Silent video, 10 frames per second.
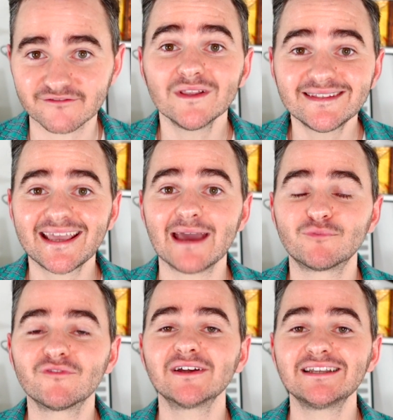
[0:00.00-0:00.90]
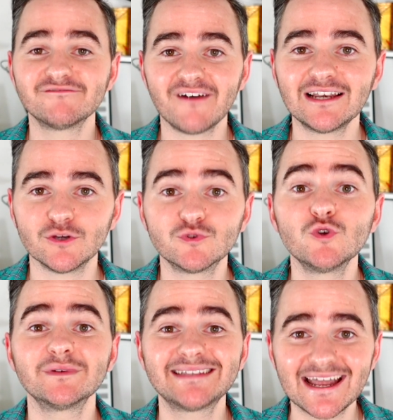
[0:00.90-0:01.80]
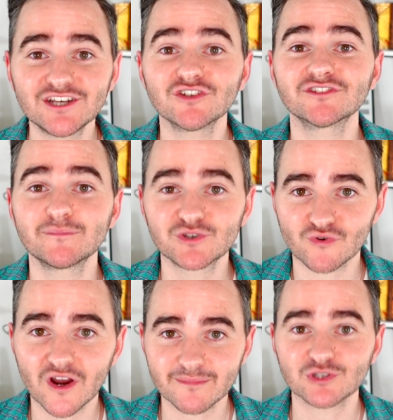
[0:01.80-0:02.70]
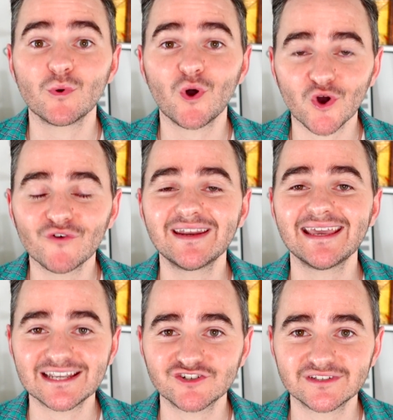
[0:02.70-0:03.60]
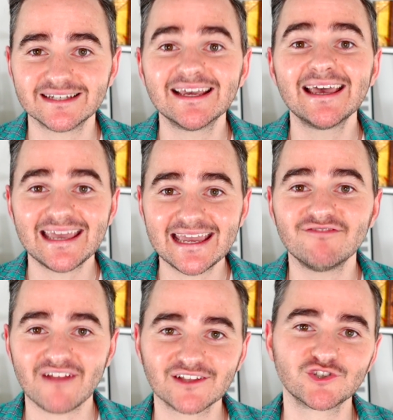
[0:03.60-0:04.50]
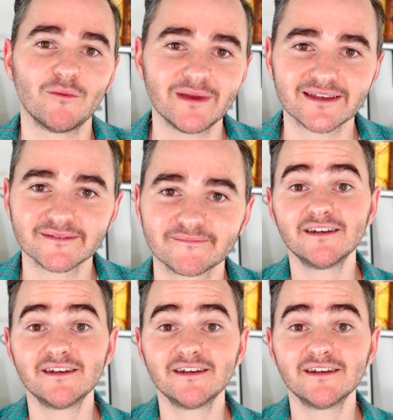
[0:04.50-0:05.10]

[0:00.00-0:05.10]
Once again, providing value to potential subscribers who are already interested in that topic.